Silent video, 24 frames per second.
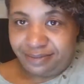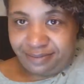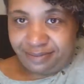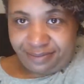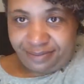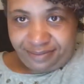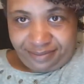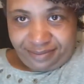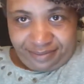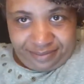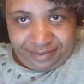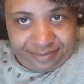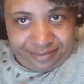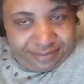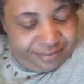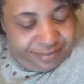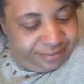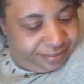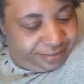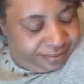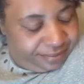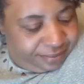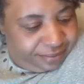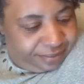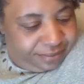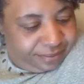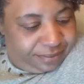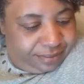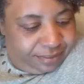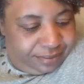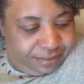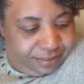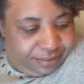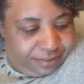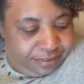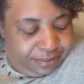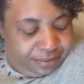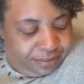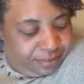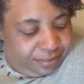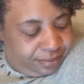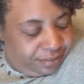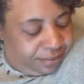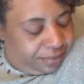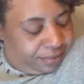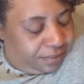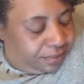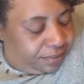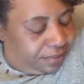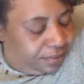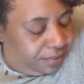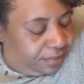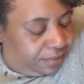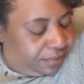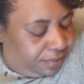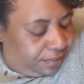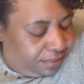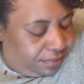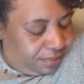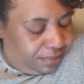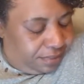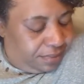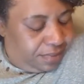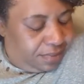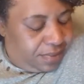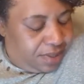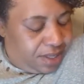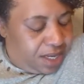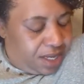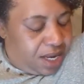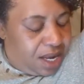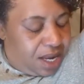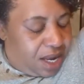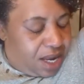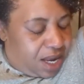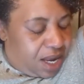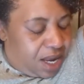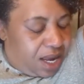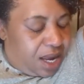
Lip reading: Nothing is said.